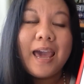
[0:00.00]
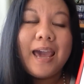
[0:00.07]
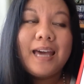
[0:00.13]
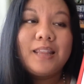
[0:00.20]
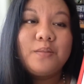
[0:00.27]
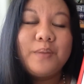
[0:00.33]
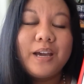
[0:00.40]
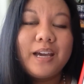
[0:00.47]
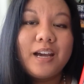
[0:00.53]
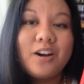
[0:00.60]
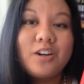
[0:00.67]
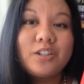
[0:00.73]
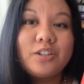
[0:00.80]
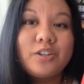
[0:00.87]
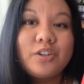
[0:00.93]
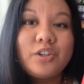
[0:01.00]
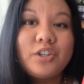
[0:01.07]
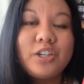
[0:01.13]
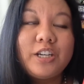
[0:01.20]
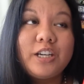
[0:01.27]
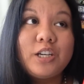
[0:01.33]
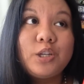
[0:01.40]
and main character,
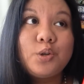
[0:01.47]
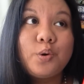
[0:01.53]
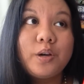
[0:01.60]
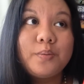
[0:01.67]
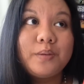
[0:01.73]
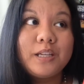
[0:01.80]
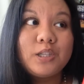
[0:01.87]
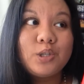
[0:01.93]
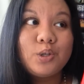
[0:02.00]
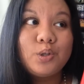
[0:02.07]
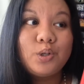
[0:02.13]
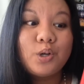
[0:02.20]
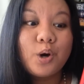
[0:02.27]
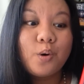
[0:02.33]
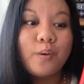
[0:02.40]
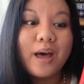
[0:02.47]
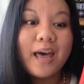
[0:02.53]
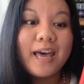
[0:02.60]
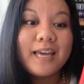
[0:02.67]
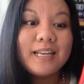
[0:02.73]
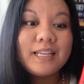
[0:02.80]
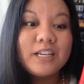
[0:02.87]
she annoyed me to no
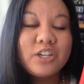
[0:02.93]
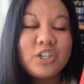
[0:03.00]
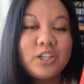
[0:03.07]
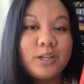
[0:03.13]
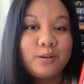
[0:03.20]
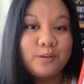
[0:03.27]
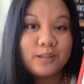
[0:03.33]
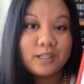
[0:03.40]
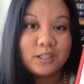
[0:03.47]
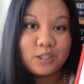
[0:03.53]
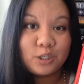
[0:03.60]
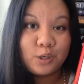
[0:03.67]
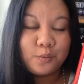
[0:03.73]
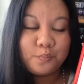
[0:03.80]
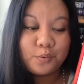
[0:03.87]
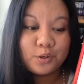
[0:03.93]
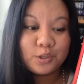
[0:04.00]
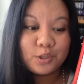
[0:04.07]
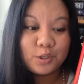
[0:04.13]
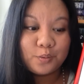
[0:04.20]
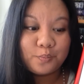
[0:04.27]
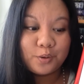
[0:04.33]
end. She was super,
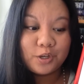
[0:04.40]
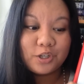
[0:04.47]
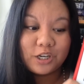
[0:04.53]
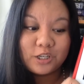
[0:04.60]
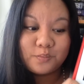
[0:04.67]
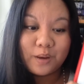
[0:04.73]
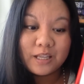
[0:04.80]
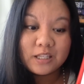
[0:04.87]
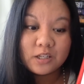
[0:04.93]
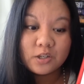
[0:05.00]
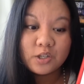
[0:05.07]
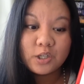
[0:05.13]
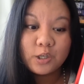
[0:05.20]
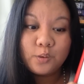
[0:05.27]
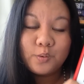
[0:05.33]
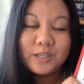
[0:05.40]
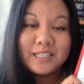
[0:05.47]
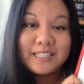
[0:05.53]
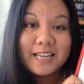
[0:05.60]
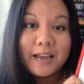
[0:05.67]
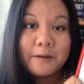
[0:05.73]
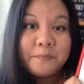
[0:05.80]
super judgmental. She would
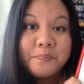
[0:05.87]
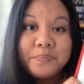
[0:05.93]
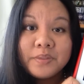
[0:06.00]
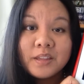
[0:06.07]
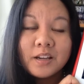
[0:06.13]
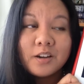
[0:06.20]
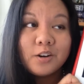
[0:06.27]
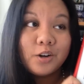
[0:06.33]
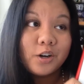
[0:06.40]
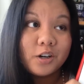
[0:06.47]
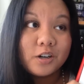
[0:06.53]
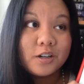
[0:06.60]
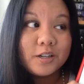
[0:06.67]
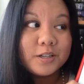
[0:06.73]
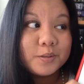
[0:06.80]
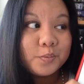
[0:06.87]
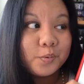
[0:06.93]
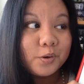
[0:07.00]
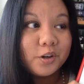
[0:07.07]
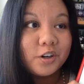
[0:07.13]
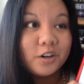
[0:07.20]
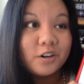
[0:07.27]
say girls
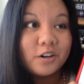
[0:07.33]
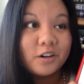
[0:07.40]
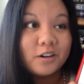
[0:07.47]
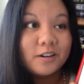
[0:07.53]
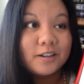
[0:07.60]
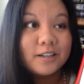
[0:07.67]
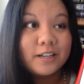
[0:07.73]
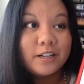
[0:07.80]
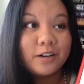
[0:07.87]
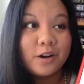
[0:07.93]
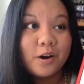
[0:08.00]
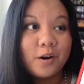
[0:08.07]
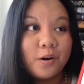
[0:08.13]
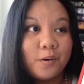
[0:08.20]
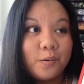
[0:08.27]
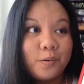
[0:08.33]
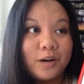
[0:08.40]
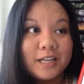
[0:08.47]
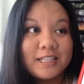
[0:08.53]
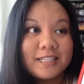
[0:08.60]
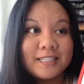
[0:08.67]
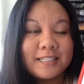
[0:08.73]
were, you know,
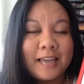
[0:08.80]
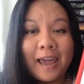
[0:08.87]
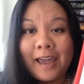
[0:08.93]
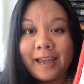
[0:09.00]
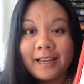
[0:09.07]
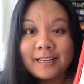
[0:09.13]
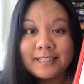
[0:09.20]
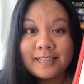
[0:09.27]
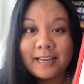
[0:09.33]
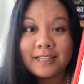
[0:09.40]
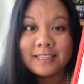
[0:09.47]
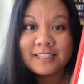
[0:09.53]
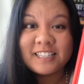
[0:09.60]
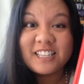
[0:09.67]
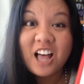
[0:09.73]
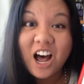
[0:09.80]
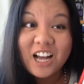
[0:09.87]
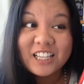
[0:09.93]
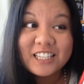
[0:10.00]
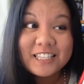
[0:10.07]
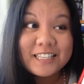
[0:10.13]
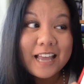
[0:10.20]
skanks and
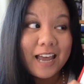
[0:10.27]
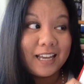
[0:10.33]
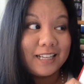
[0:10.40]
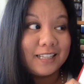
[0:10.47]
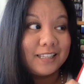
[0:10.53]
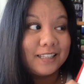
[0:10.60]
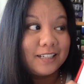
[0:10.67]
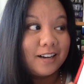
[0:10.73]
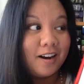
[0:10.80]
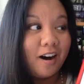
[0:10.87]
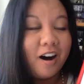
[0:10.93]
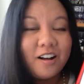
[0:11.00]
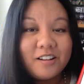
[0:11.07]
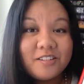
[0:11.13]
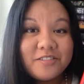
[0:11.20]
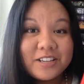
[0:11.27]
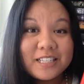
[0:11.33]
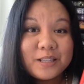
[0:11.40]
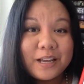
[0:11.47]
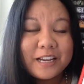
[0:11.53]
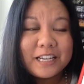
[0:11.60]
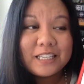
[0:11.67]
sluts and all
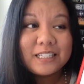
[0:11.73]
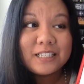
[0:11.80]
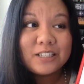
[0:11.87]
this like